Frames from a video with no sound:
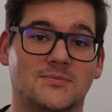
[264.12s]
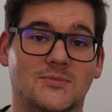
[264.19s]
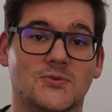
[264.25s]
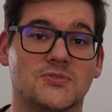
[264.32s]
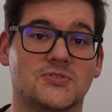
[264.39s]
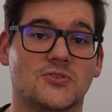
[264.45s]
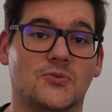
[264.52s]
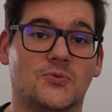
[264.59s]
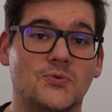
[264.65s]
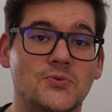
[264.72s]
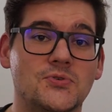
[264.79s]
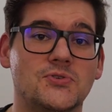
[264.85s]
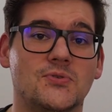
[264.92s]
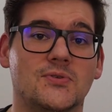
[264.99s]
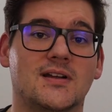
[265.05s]
the most
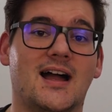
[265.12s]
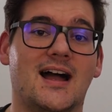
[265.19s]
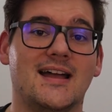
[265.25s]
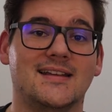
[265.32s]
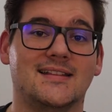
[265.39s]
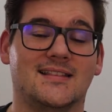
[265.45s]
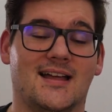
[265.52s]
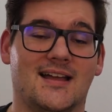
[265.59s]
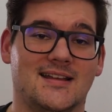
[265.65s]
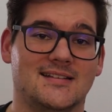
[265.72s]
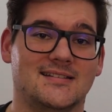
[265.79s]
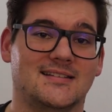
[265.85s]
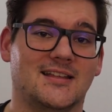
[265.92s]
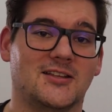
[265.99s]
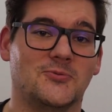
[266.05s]
crucial
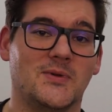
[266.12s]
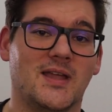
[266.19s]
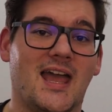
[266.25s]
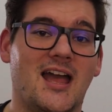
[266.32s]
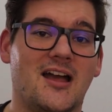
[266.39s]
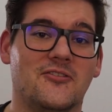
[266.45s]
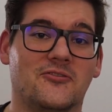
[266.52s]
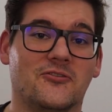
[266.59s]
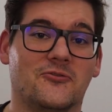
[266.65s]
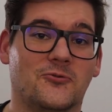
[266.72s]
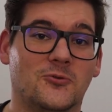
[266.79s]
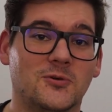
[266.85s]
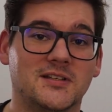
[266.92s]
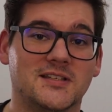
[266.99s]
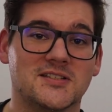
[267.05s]
guideline that we have
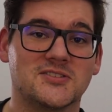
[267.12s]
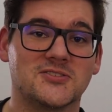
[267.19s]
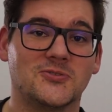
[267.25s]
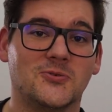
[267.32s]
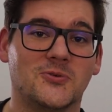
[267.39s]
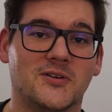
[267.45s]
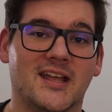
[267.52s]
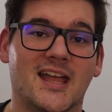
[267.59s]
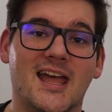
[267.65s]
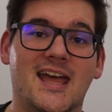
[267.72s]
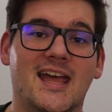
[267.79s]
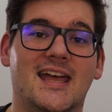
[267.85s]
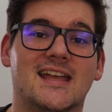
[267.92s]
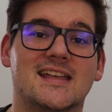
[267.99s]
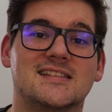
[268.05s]
for this story
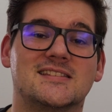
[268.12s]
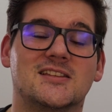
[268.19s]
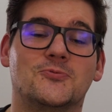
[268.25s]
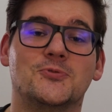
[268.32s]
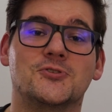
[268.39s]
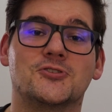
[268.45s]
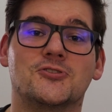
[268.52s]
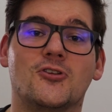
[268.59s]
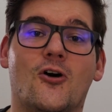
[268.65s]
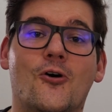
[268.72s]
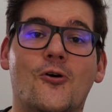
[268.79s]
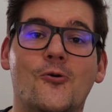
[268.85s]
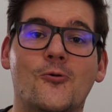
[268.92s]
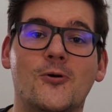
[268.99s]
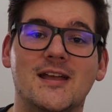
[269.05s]
is that we should
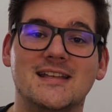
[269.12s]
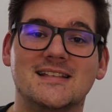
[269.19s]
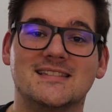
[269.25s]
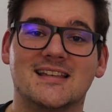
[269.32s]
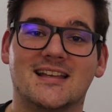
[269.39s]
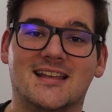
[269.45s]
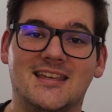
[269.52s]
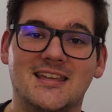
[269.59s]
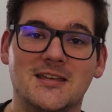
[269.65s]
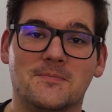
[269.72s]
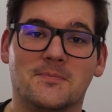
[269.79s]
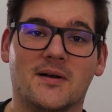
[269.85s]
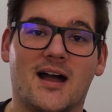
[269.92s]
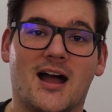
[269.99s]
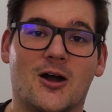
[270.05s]
always
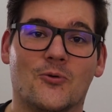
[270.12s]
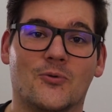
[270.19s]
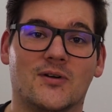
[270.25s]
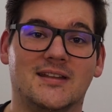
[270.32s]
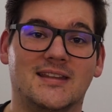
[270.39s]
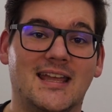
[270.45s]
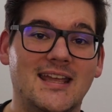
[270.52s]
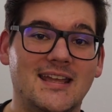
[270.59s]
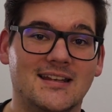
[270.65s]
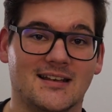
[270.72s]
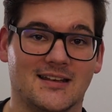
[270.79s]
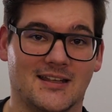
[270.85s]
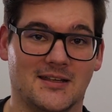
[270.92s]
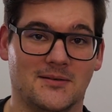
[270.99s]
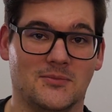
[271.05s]
keep our data
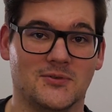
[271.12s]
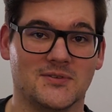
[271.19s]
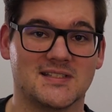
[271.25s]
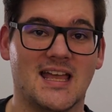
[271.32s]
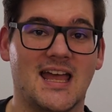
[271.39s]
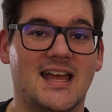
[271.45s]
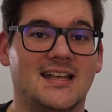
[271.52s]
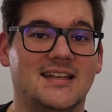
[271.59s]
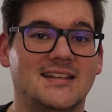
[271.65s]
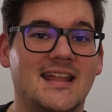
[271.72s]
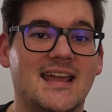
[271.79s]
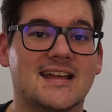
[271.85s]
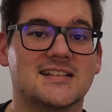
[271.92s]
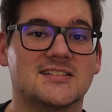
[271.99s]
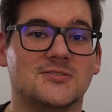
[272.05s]
labels
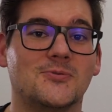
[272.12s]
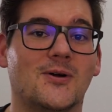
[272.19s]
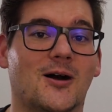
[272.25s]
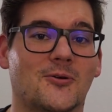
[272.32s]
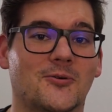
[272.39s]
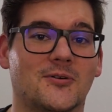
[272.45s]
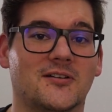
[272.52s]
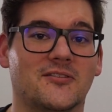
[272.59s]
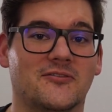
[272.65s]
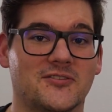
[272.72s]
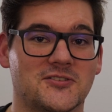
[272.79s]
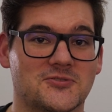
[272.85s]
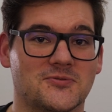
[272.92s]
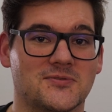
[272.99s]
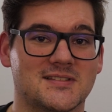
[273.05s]
next to our
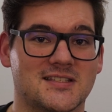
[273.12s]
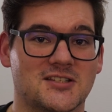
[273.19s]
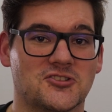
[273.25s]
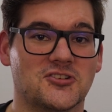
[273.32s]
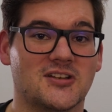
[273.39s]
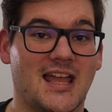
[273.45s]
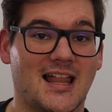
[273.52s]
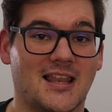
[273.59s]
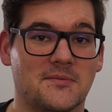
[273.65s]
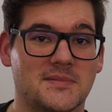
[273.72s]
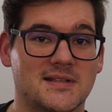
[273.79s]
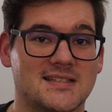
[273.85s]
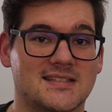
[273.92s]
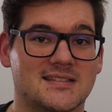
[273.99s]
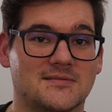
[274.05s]
visualization
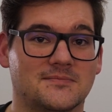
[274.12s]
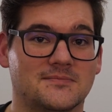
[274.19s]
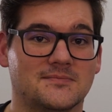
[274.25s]
elements.